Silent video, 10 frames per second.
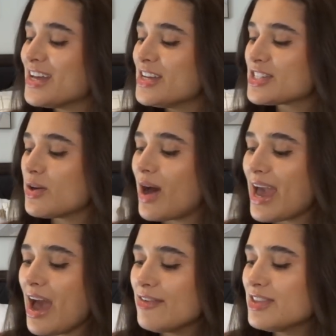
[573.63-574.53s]
So I
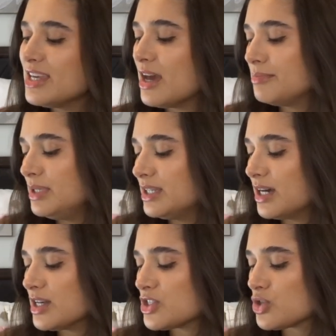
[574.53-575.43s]
have the
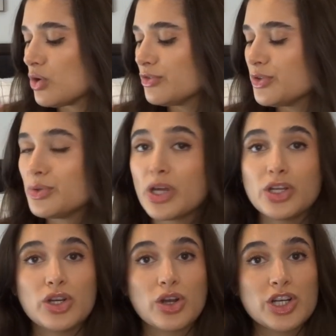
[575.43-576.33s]
Amika Soul Food
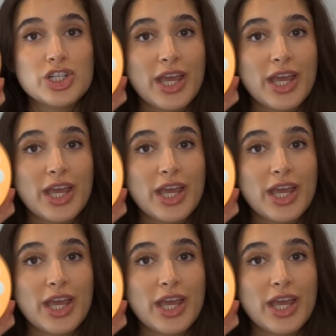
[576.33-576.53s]
Nourishing